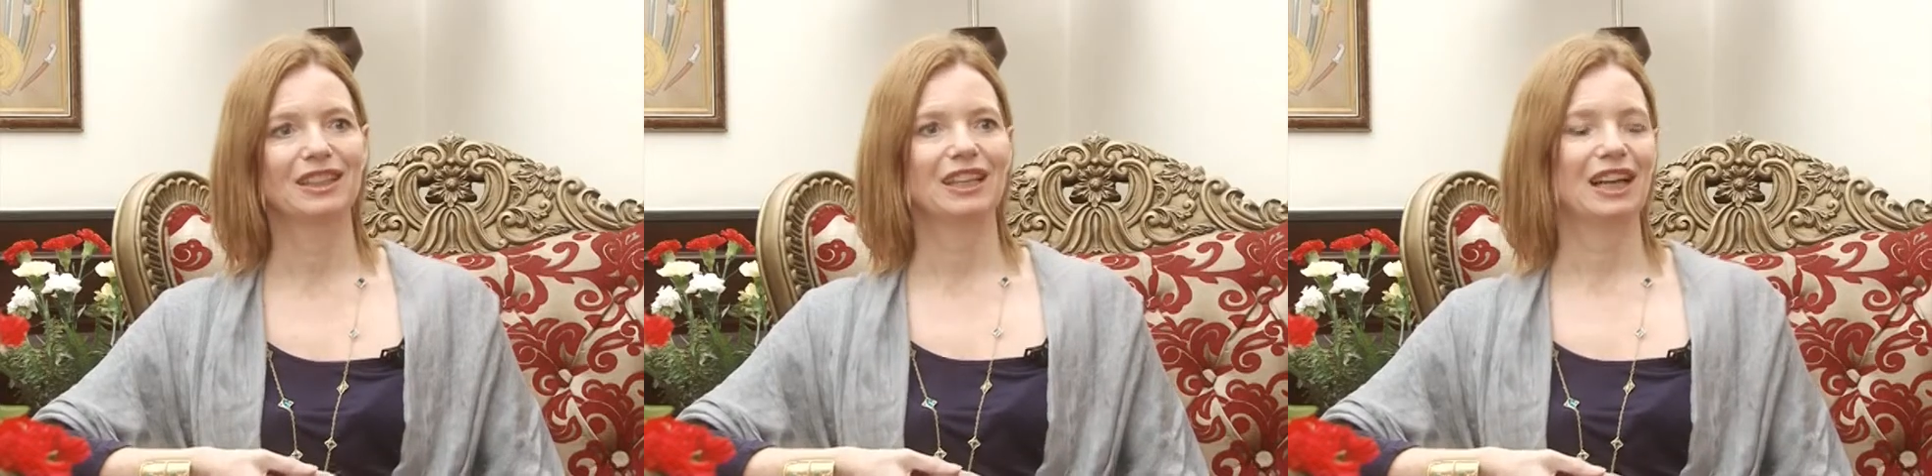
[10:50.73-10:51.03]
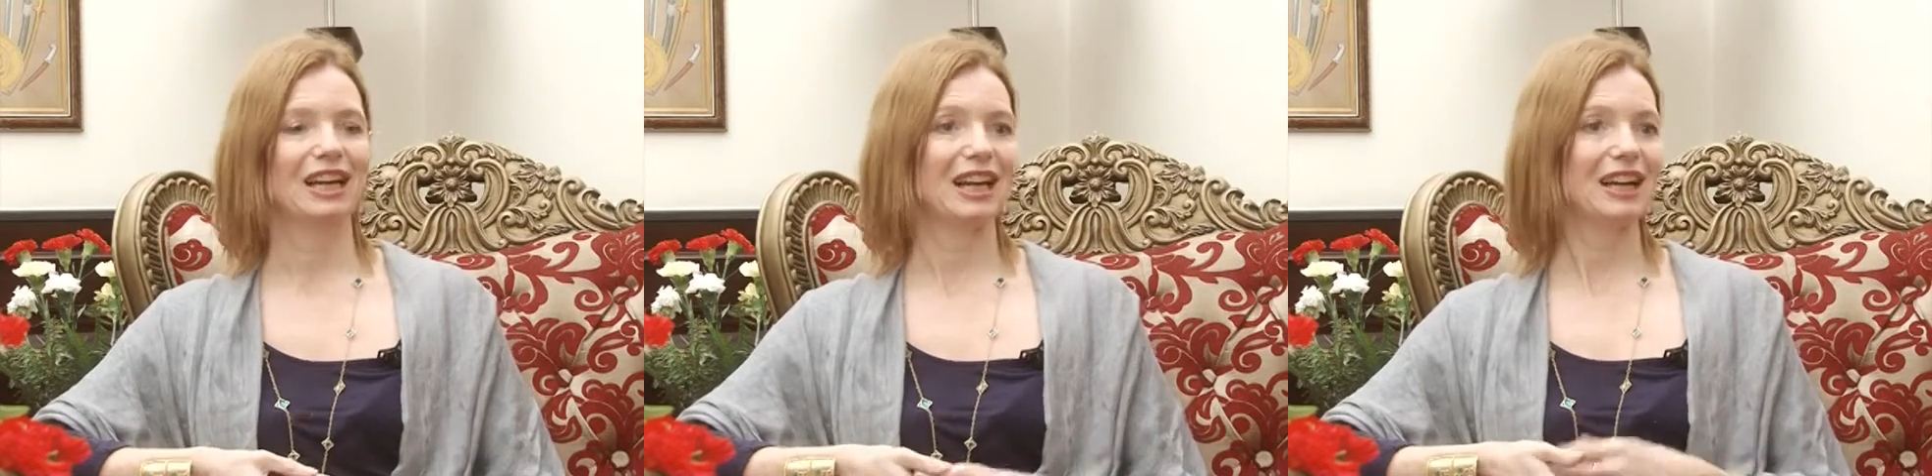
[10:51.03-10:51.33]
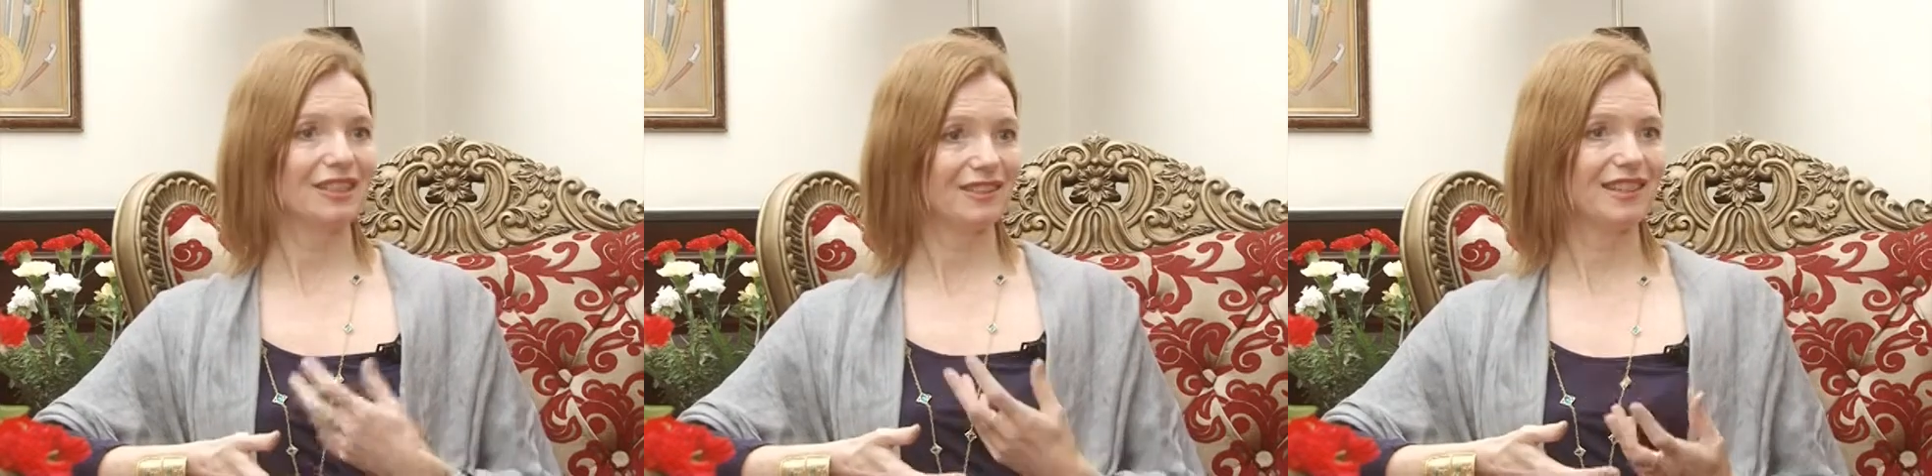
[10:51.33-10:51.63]

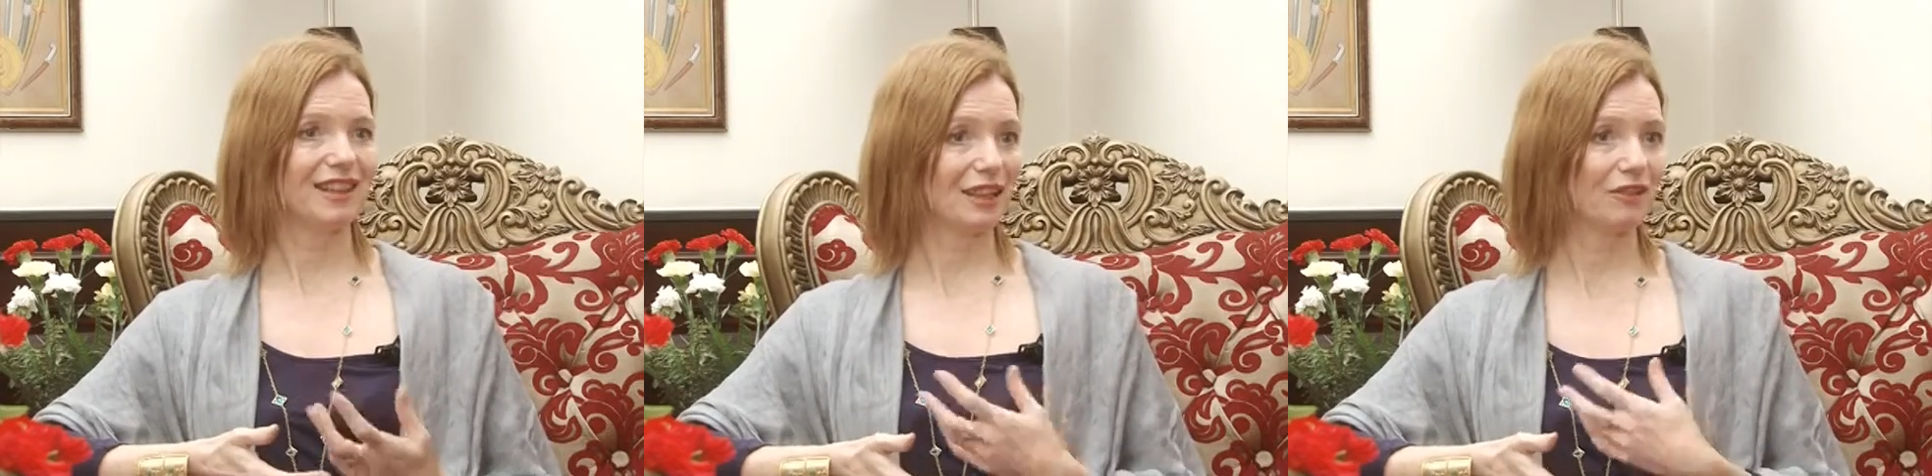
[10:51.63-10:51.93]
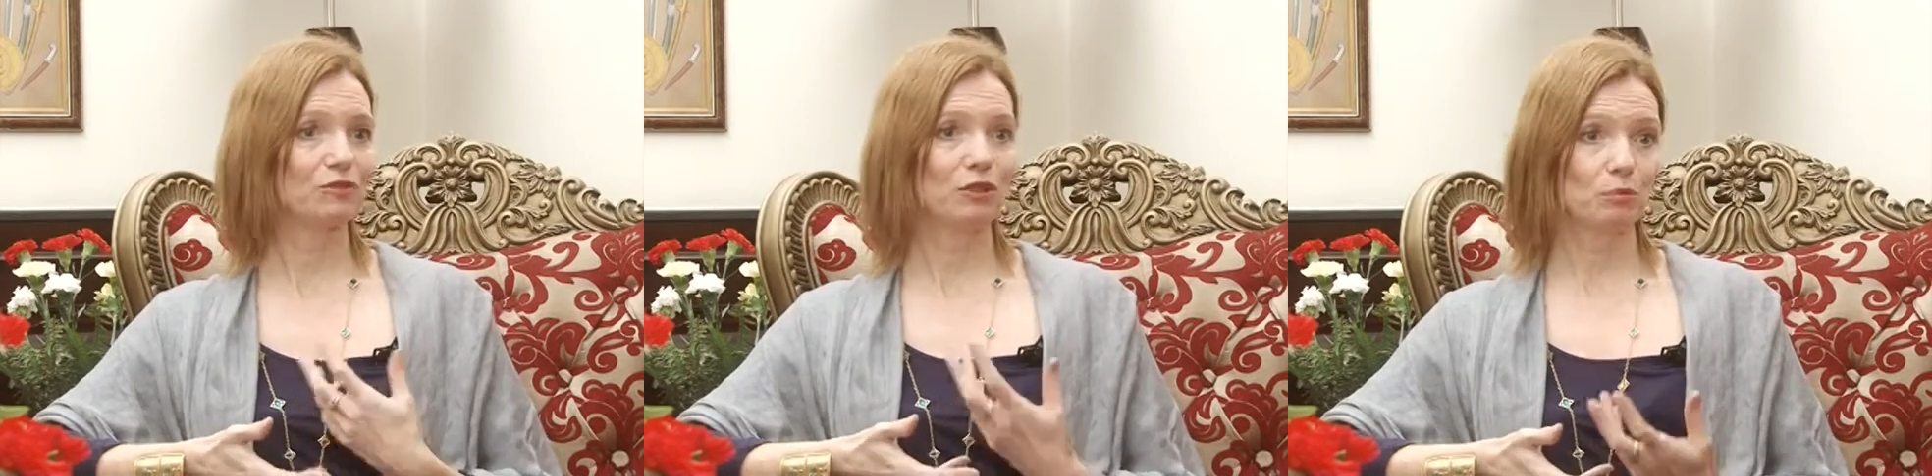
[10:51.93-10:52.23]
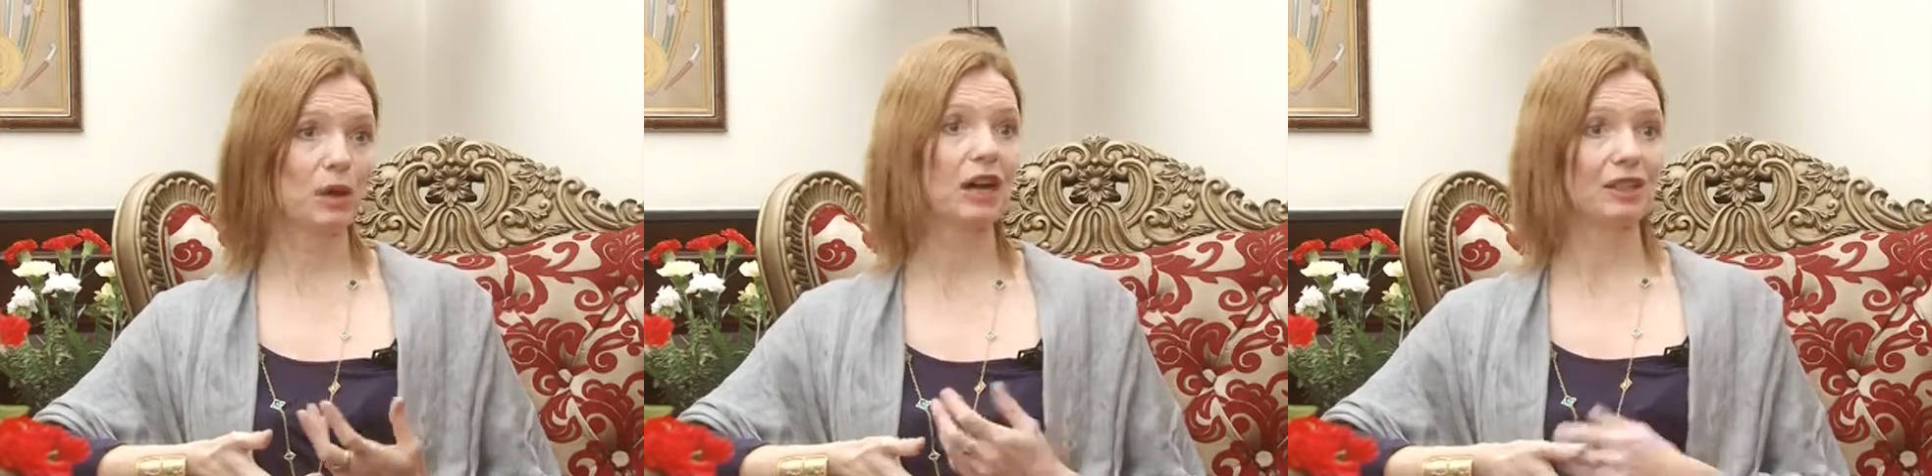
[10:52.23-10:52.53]
And to see that as a real
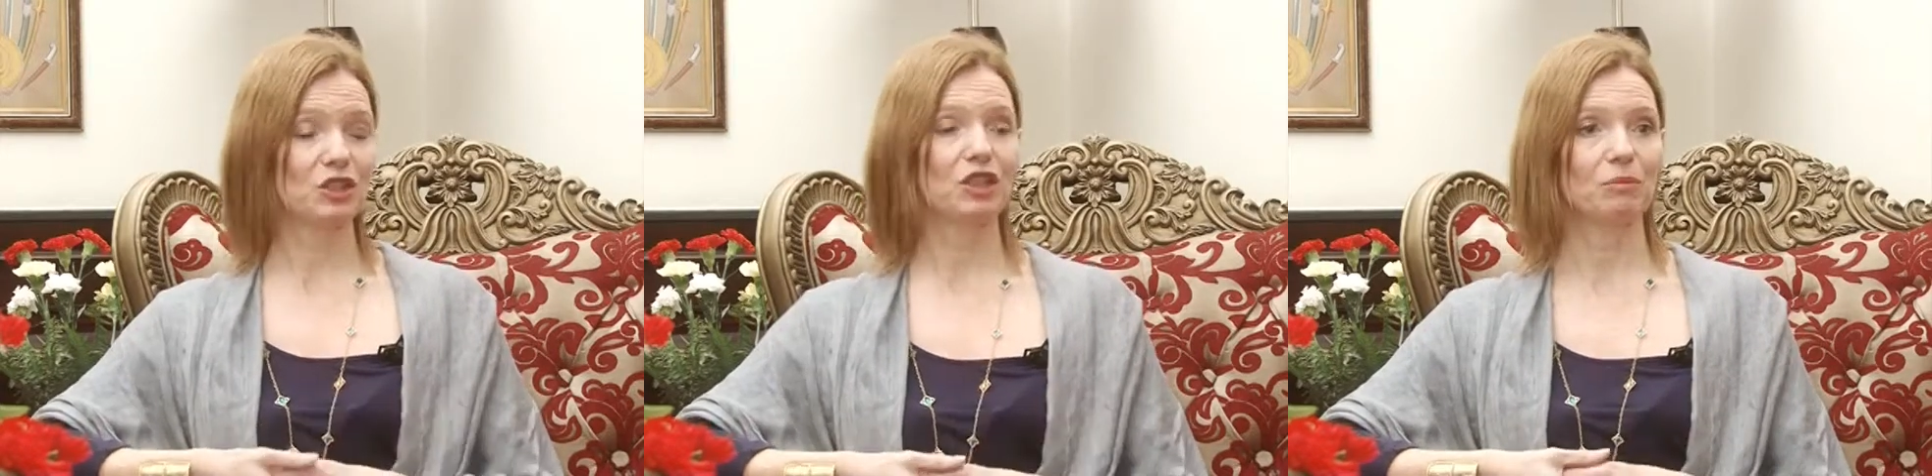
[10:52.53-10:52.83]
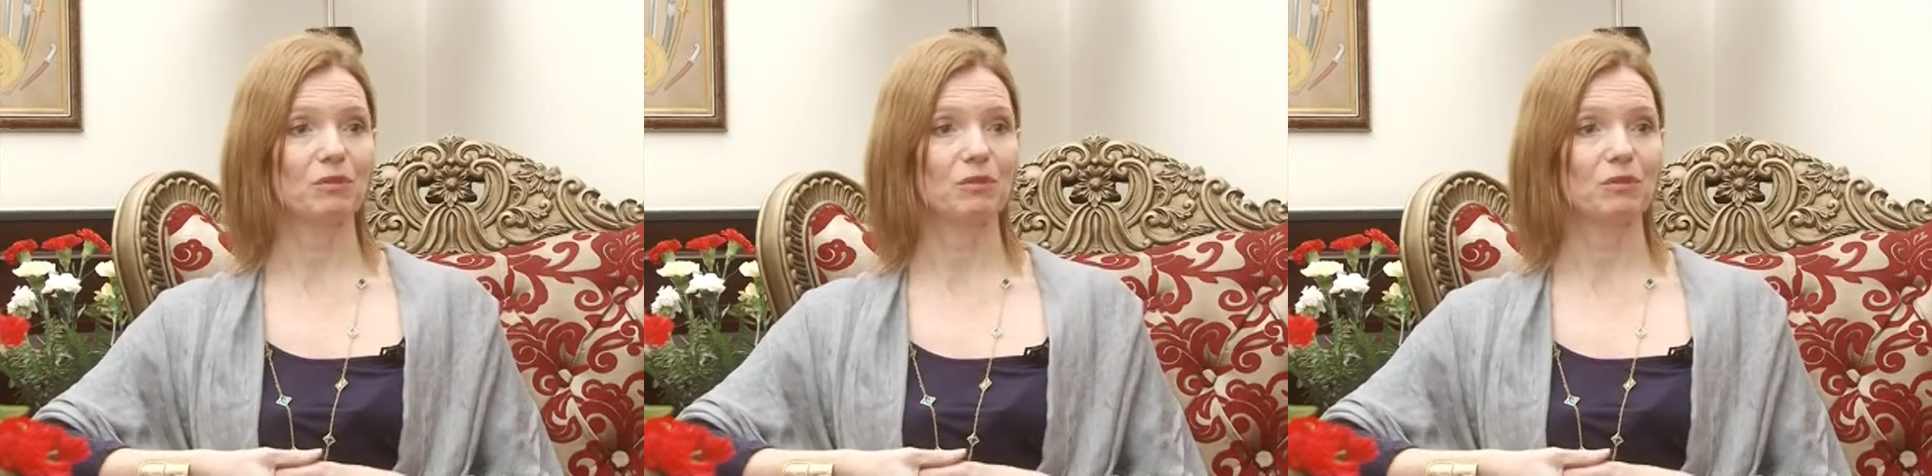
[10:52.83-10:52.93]
partnership